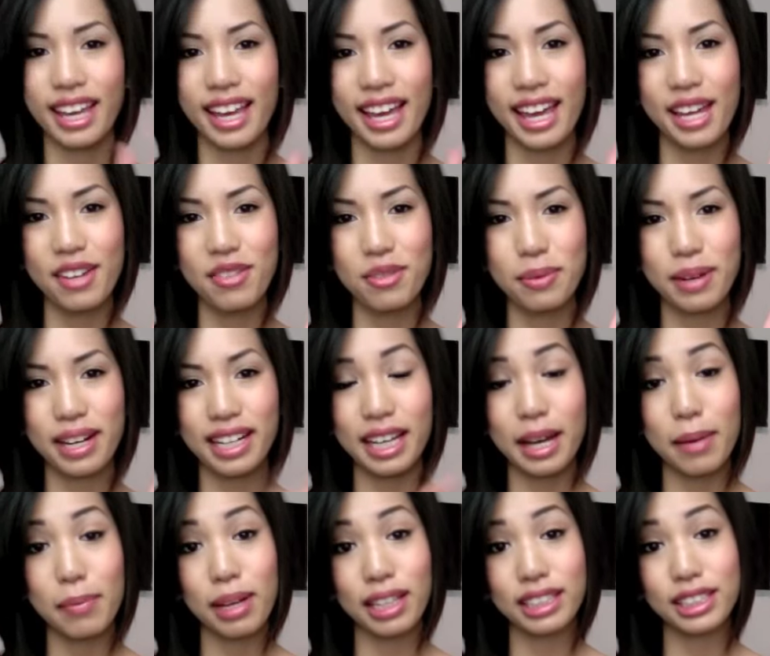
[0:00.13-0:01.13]
Hey everybody,
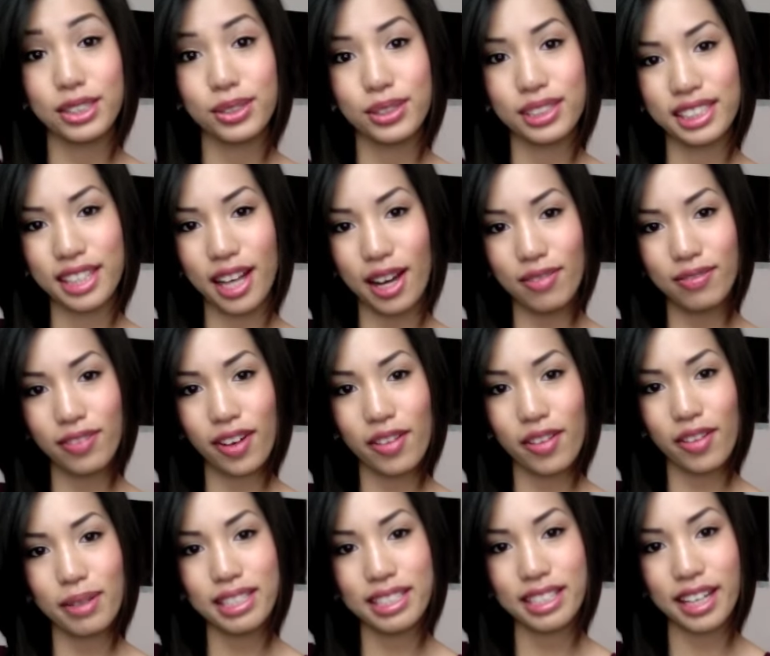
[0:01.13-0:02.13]
I'm back to do a top 5
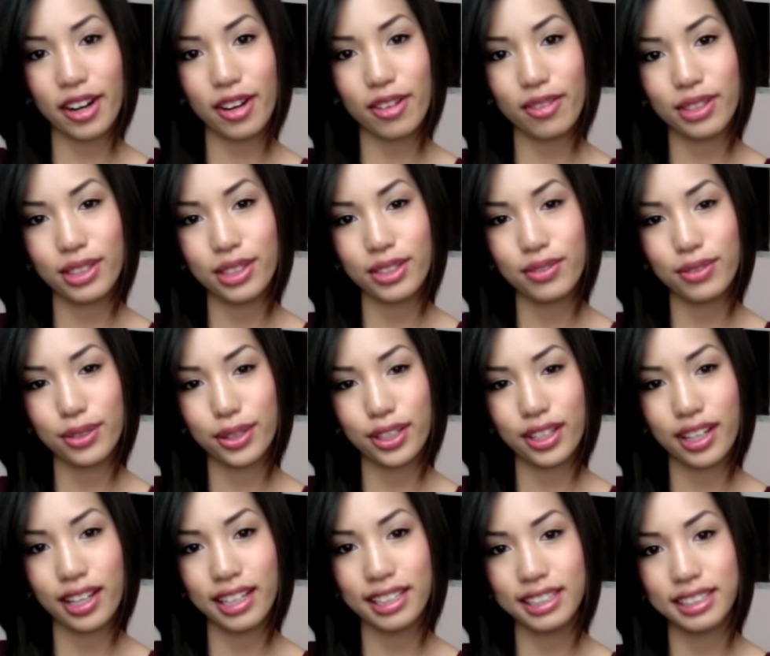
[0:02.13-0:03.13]
mascara video for you
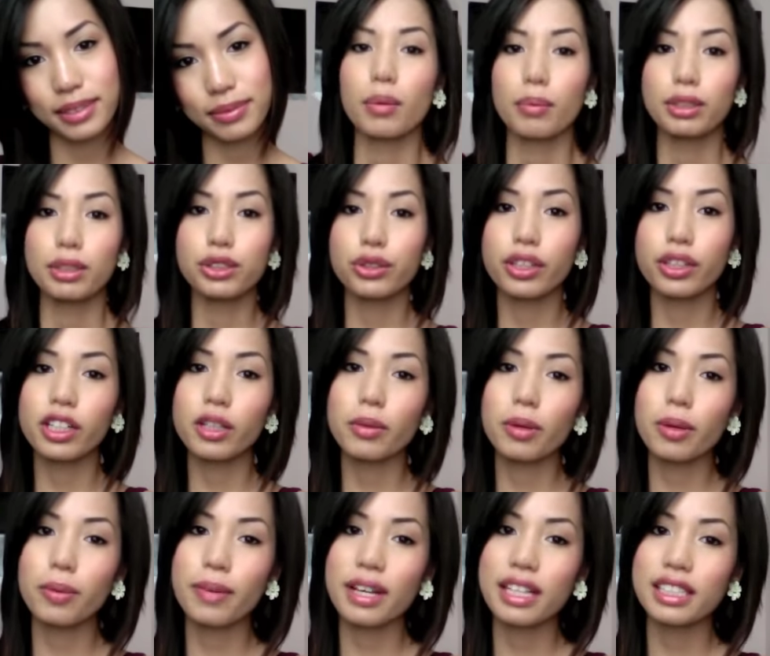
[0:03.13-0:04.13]
guys. Majority of
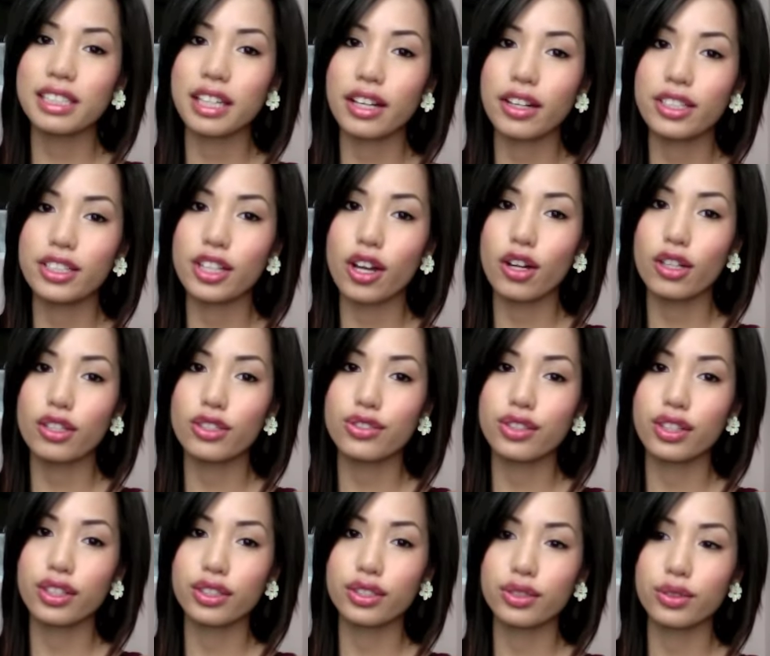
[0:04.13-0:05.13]
my mascaras are
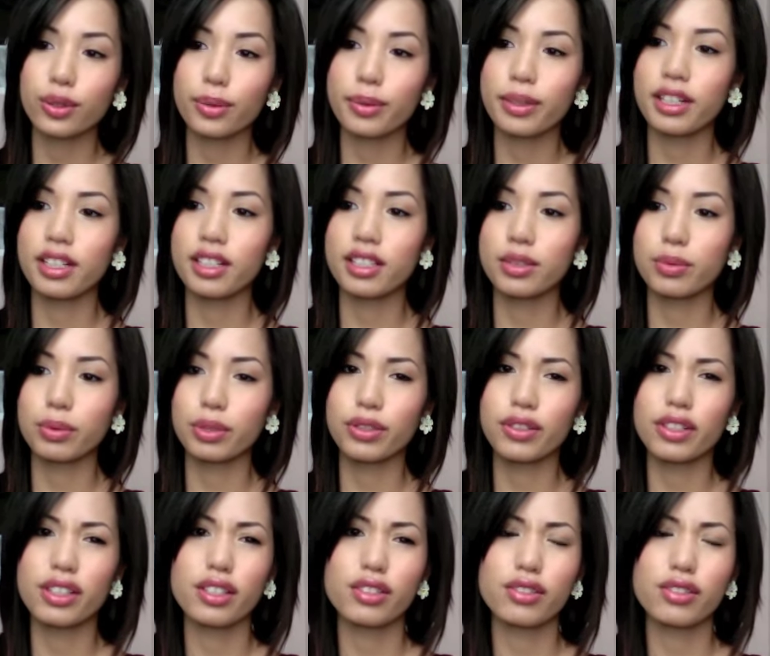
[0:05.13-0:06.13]
drugstore because when
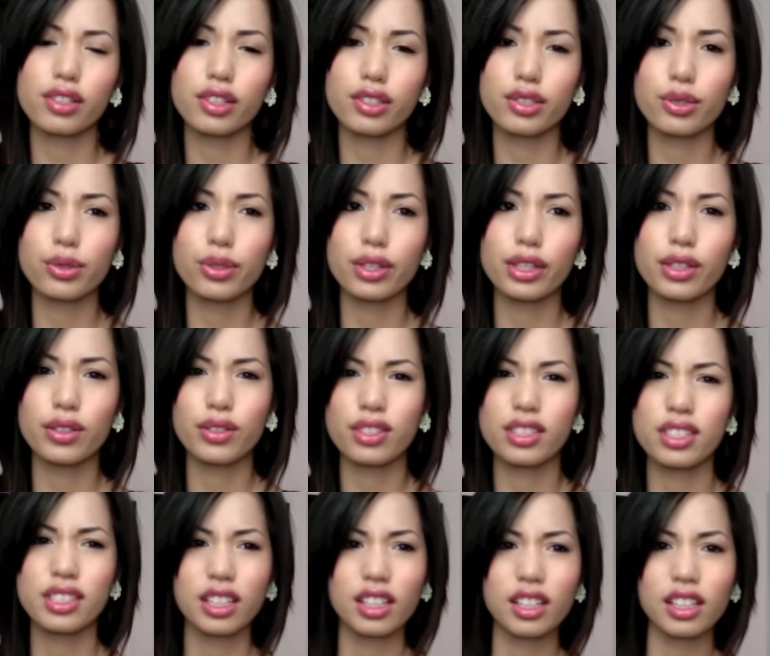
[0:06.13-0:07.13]
you're at a drugstore and you
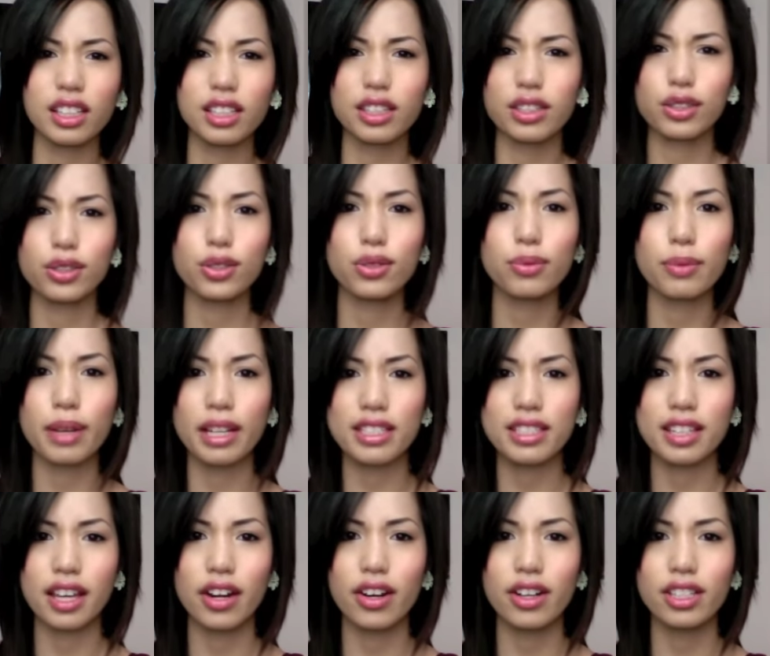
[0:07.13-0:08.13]
see like the new
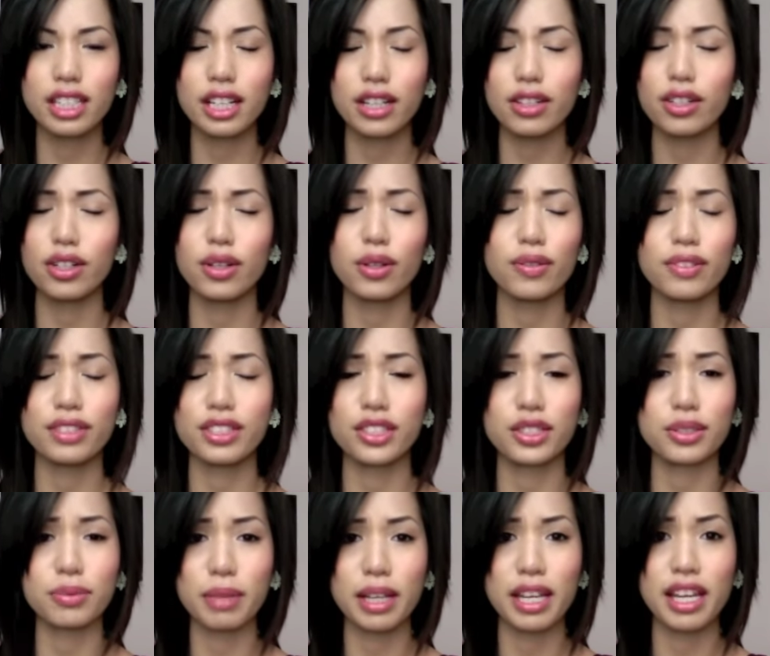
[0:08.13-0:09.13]
mascaras, I don't know if it's
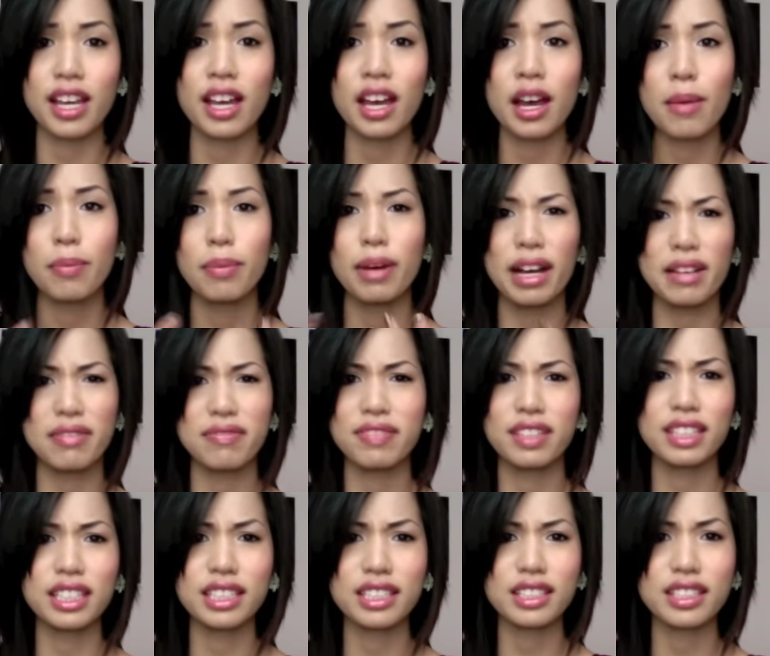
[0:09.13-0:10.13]
just me, but I
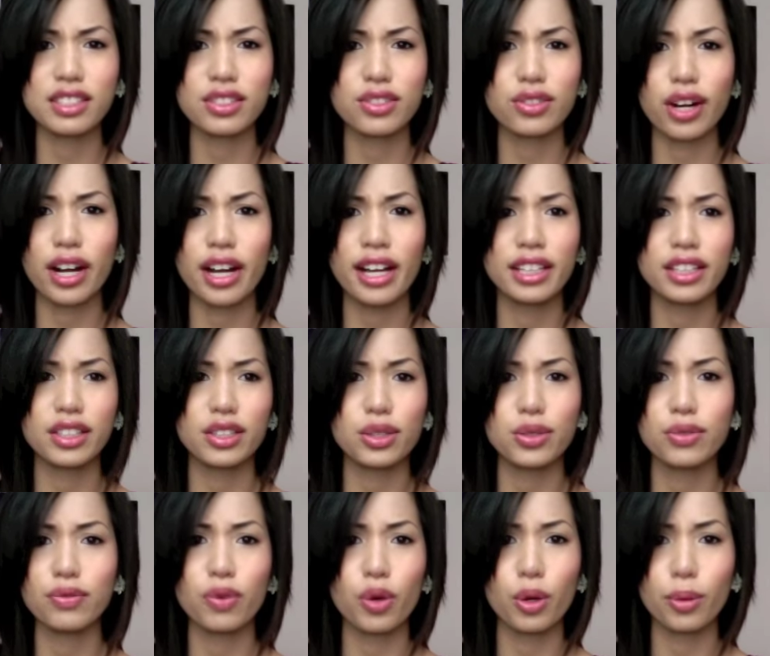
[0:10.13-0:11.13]
fiend to try the
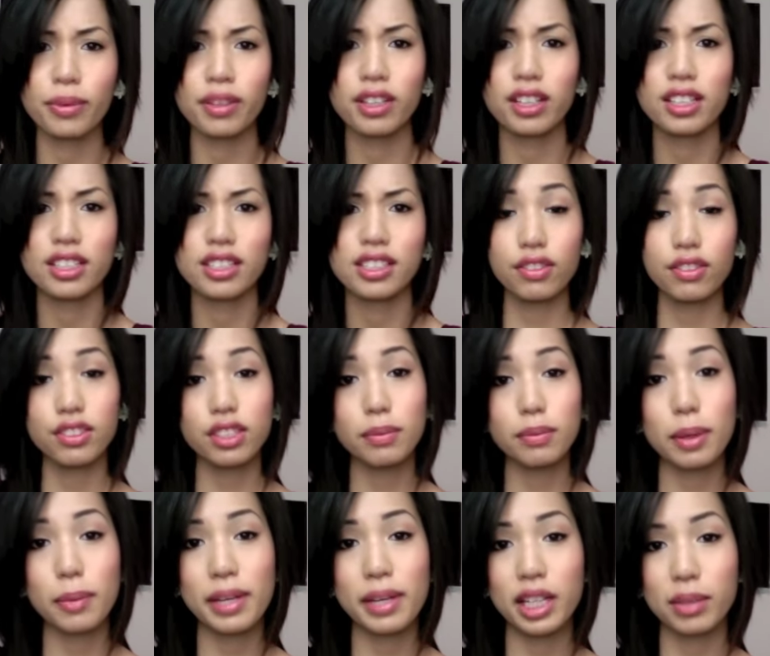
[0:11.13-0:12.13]
new formulas. You've seen
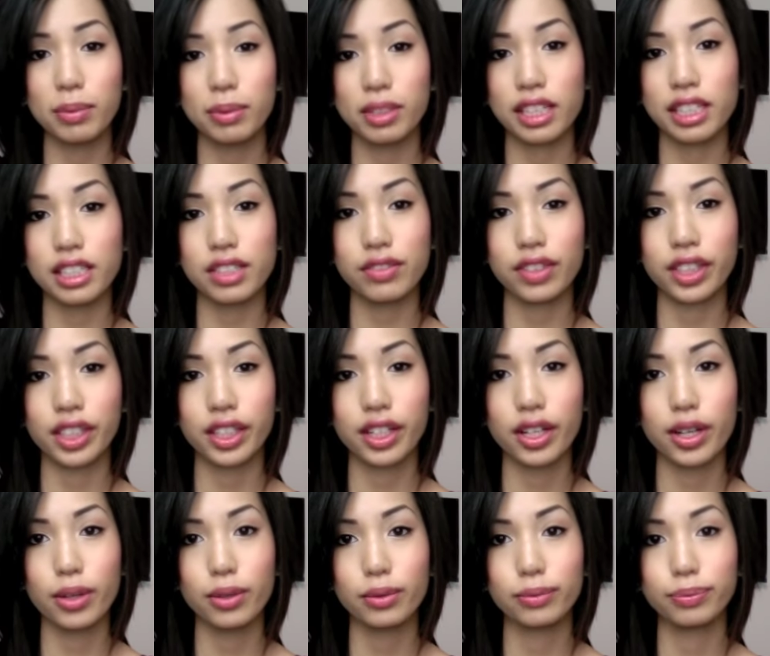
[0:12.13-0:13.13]
my makeup collection
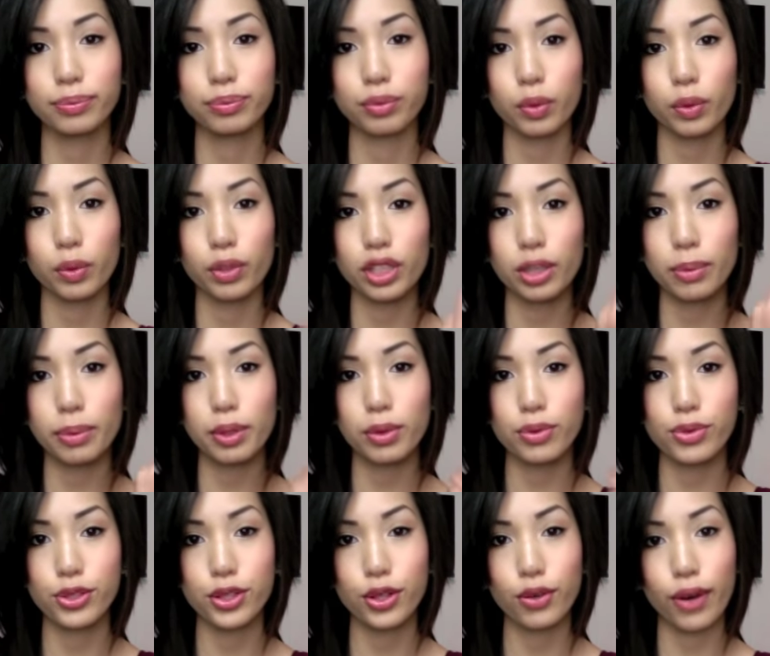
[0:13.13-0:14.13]
video, which I'll
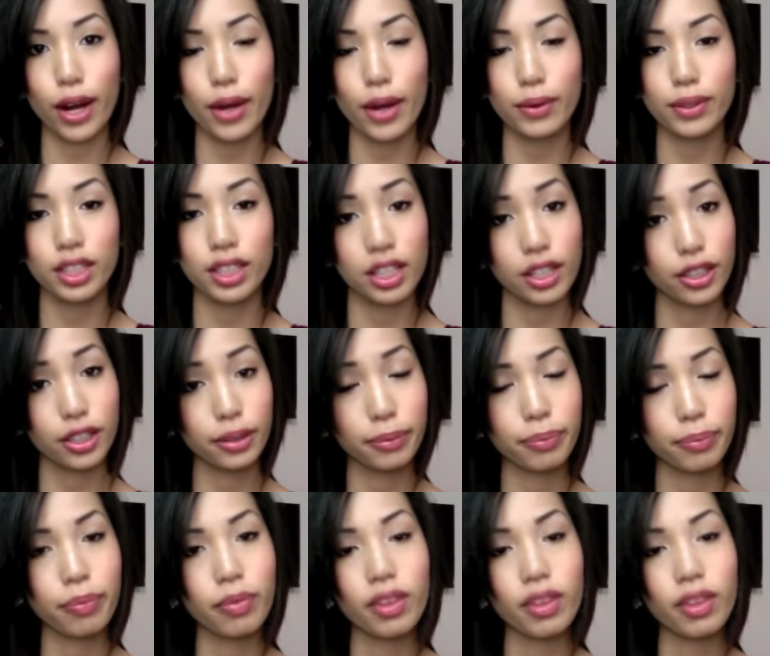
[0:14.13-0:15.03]
post around here.